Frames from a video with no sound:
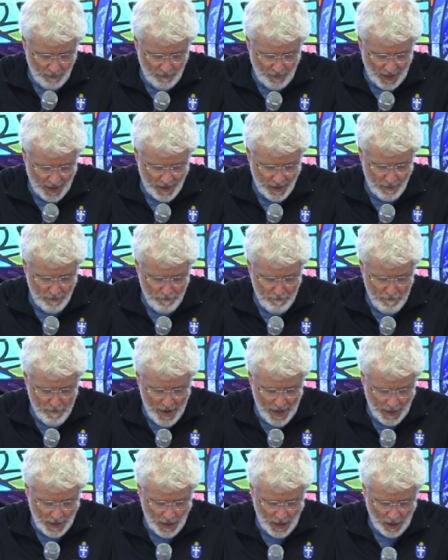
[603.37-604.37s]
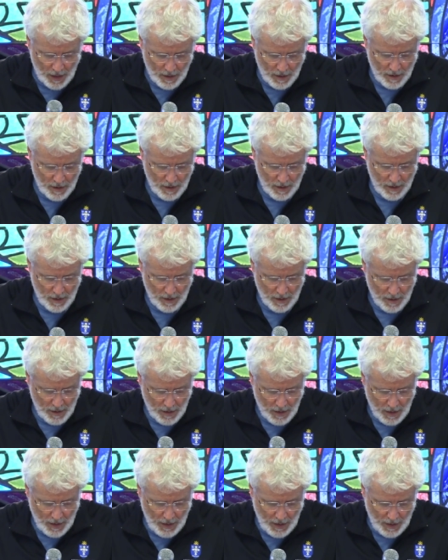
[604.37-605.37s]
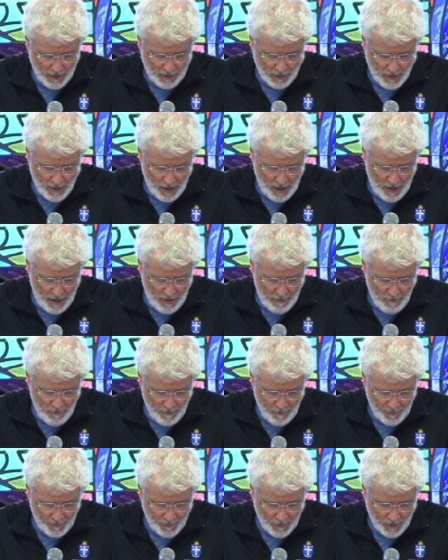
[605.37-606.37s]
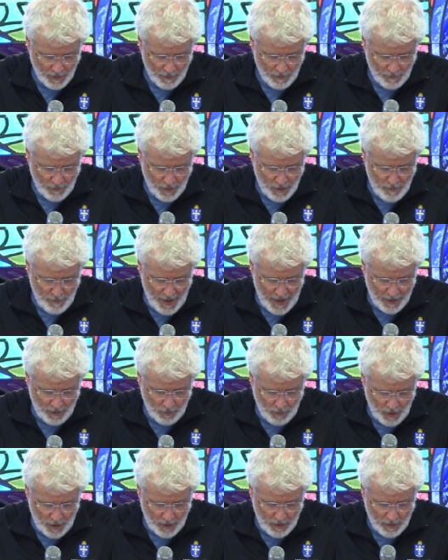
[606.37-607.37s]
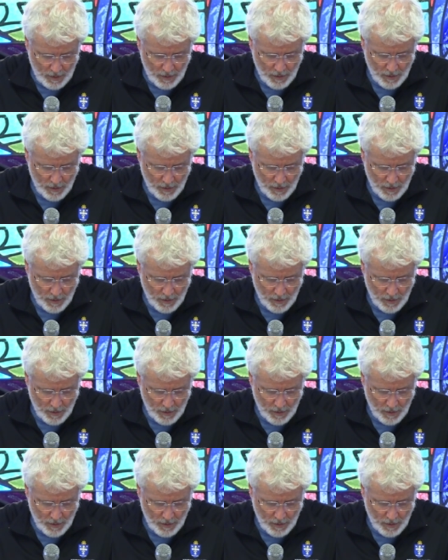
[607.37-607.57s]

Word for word: invited many. At the time for the banquet,